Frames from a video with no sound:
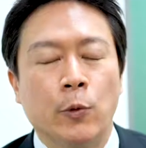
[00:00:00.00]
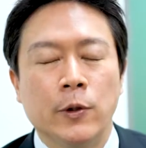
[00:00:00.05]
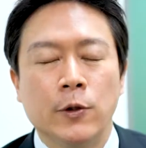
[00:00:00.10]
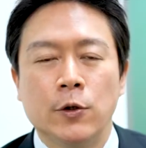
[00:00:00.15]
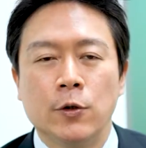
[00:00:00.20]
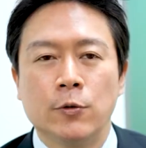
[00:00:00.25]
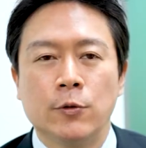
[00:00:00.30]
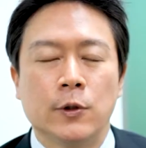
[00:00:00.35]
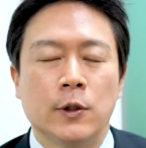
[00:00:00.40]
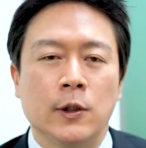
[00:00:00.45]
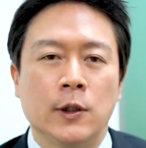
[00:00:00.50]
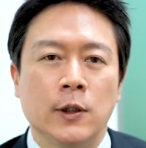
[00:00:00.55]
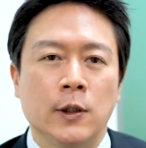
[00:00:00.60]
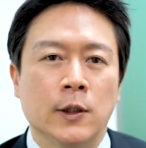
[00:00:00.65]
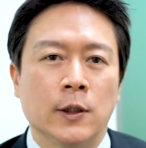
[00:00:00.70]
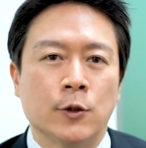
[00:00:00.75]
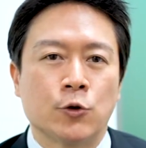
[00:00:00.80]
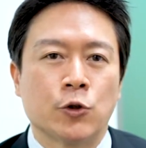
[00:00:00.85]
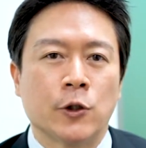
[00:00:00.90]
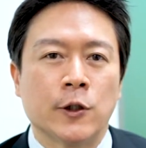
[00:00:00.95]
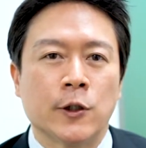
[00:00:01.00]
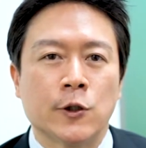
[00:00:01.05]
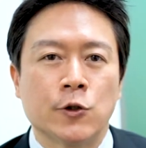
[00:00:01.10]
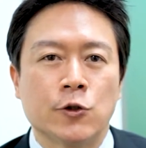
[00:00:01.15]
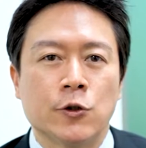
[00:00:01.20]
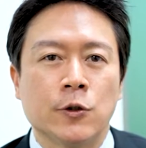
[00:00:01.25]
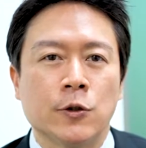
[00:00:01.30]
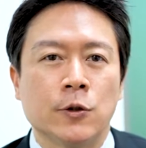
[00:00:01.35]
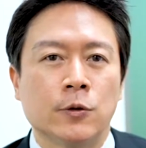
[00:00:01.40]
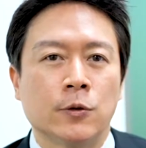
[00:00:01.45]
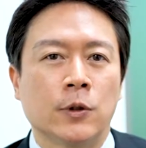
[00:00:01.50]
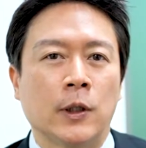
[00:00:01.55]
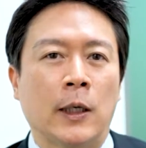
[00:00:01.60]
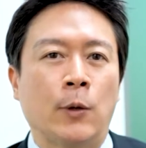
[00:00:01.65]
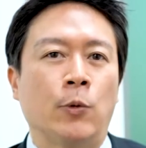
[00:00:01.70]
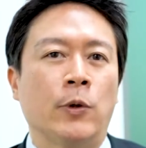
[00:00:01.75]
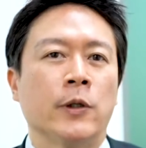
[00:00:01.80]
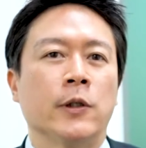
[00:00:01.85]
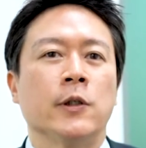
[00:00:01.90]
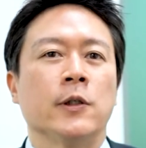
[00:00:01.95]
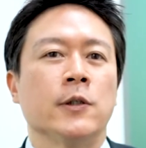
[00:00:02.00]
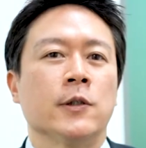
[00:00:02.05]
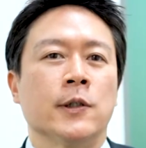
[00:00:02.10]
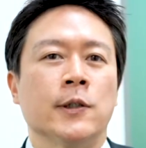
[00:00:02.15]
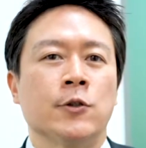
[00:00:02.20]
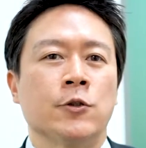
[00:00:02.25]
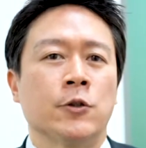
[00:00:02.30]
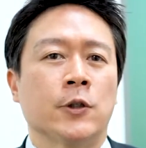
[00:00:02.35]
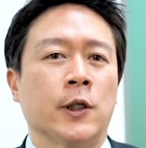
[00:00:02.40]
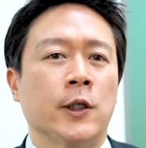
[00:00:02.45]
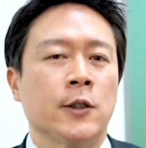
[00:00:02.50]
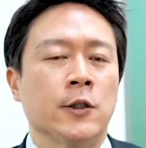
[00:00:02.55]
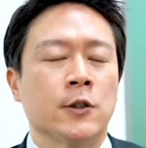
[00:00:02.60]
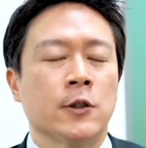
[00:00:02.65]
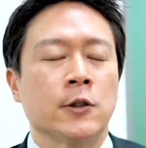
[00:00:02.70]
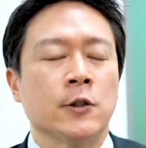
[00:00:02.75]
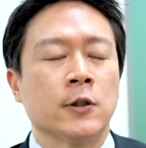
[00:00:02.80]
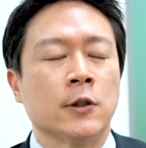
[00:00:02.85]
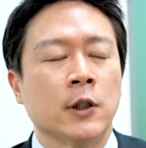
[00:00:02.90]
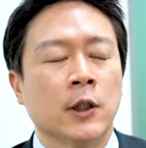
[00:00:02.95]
went to the uh, traditional Taiwanese education